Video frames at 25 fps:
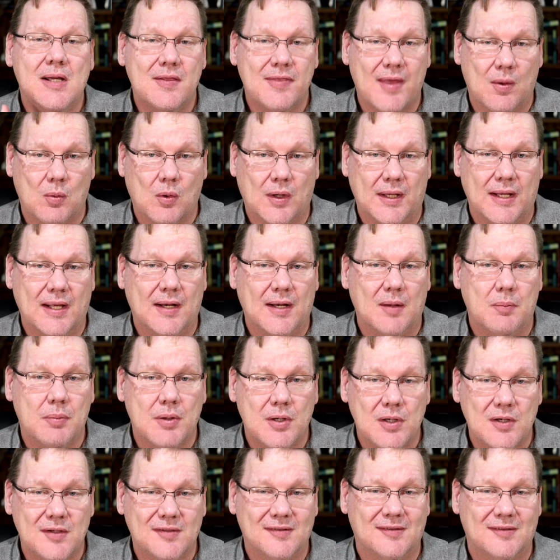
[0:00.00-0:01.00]
They want to get a
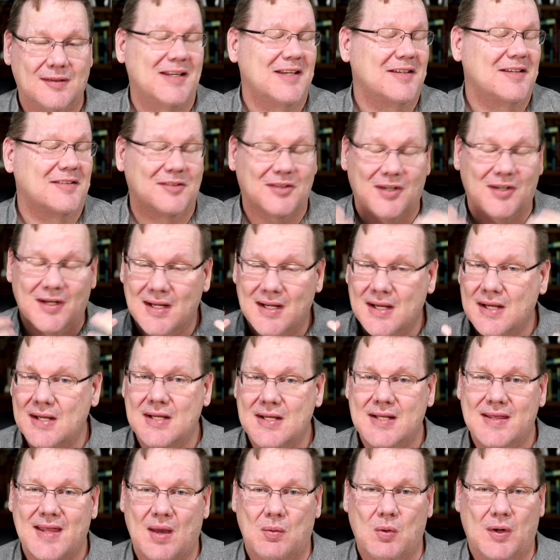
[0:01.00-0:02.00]
personal history.
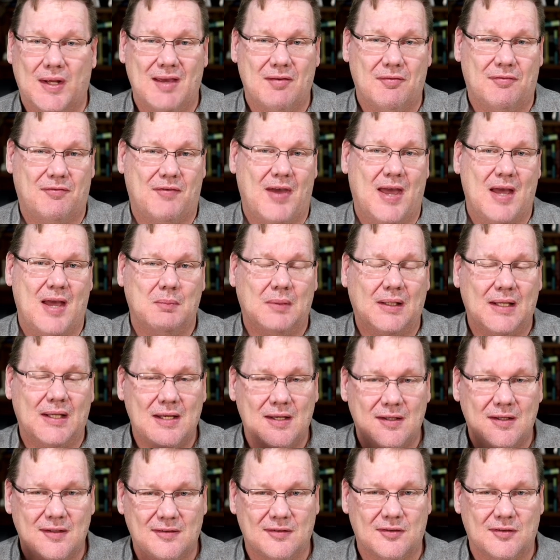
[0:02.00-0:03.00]
They want to get family
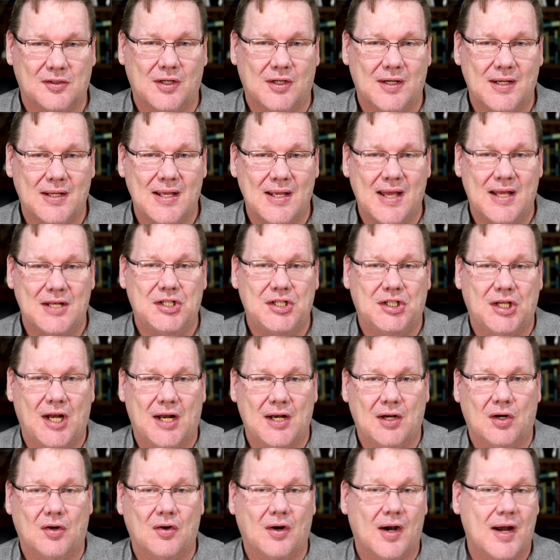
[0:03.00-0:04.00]
history, a
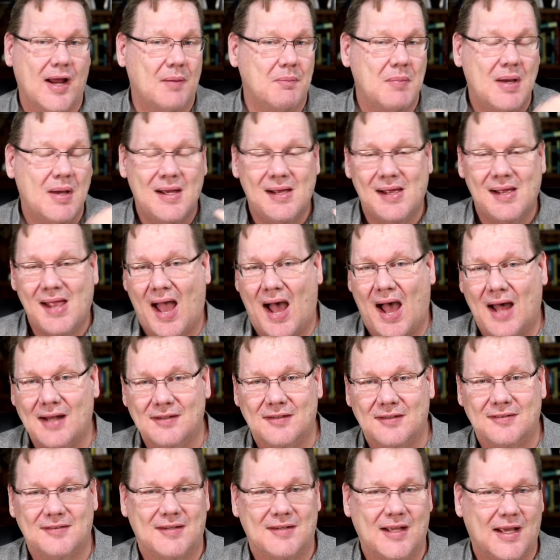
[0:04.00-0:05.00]
genogram,
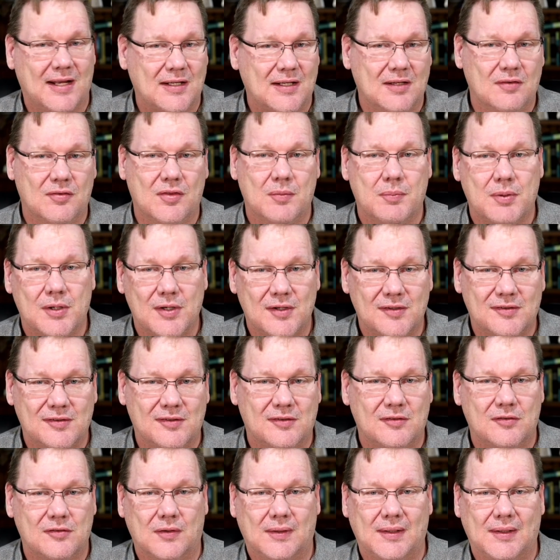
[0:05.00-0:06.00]
understanding of the
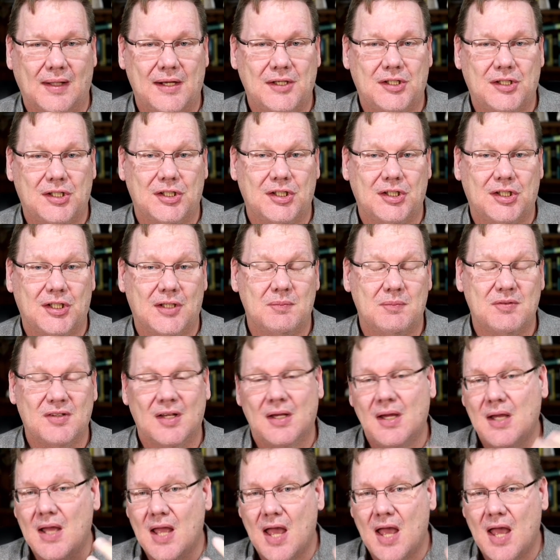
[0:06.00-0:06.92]
person's relationships,